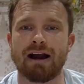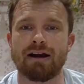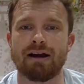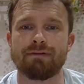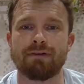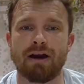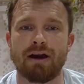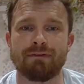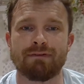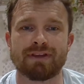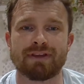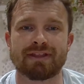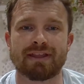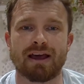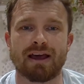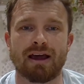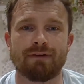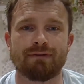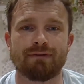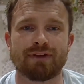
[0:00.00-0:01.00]
I think
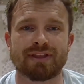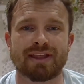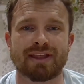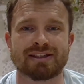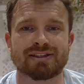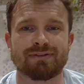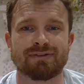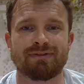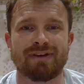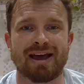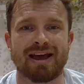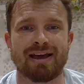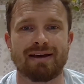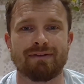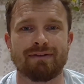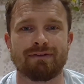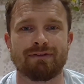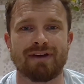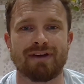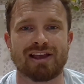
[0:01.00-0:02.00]
that's a
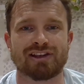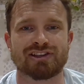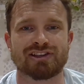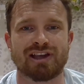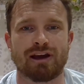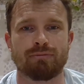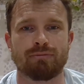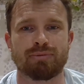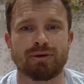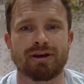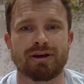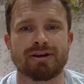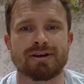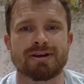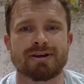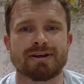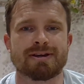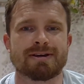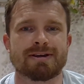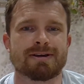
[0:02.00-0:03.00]
fair shout, but
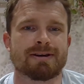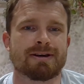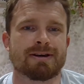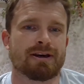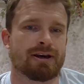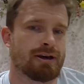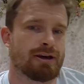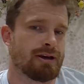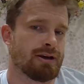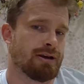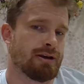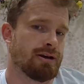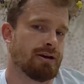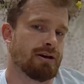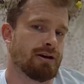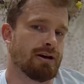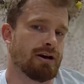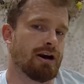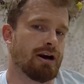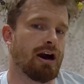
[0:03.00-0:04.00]

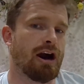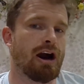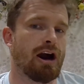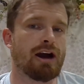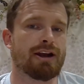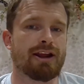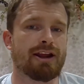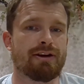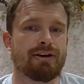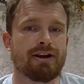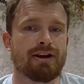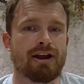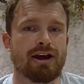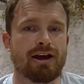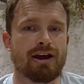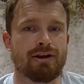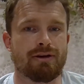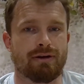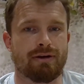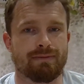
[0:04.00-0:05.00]
I don't
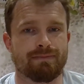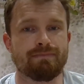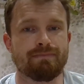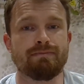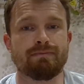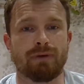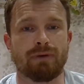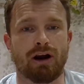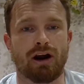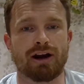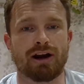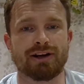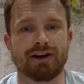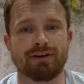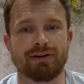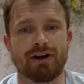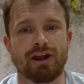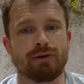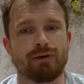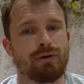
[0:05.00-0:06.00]
know. I
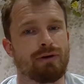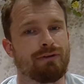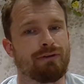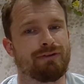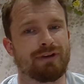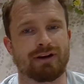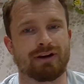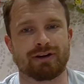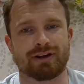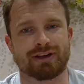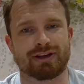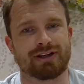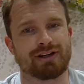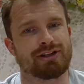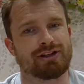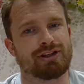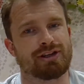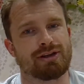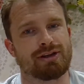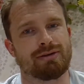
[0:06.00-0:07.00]
don't know what Villa are going
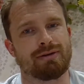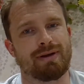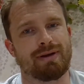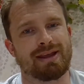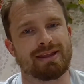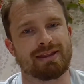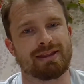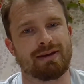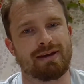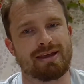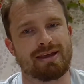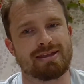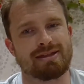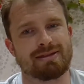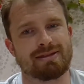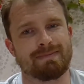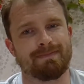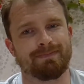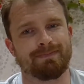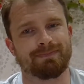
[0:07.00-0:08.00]
to do in
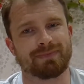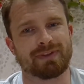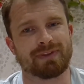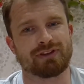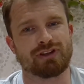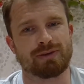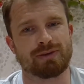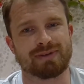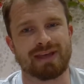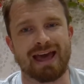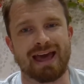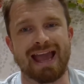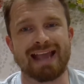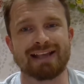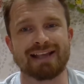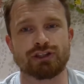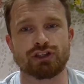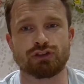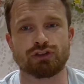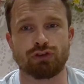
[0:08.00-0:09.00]
terms of that.
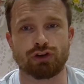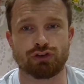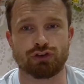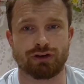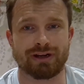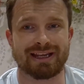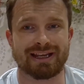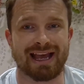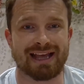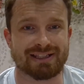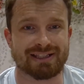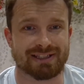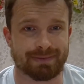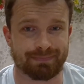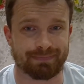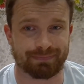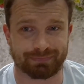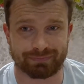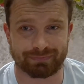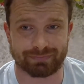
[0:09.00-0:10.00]
Jesus Rodriguez,
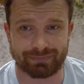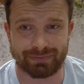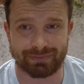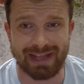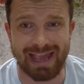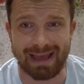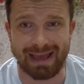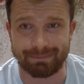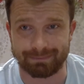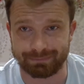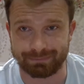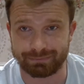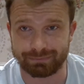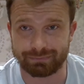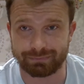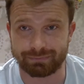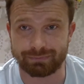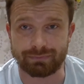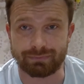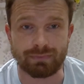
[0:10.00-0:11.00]
yeah.
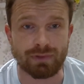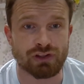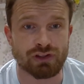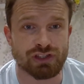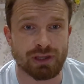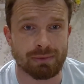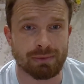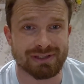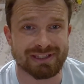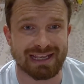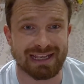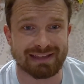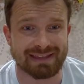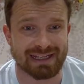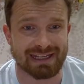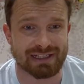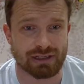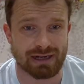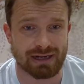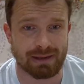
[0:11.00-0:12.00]
Someone said
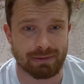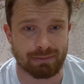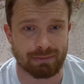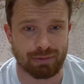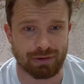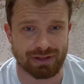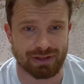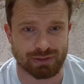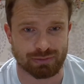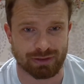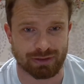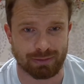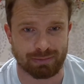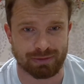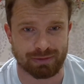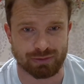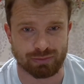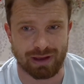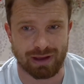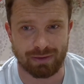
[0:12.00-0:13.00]
this, so let me put this one
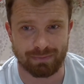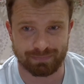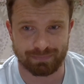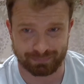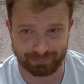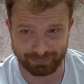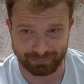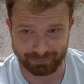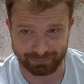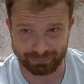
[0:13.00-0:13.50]
up as well.